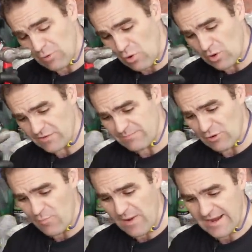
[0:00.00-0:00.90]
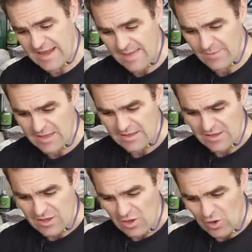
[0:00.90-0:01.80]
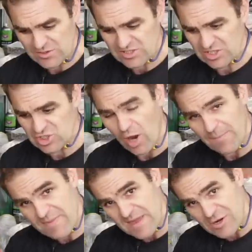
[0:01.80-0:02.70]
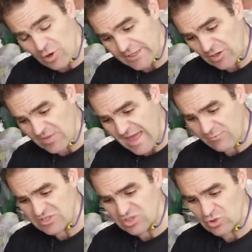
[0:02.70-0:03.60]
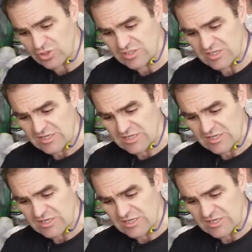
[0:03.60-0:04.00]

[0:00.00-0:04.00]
ball or the ball paint hammer onto the top and then knocking on that was good.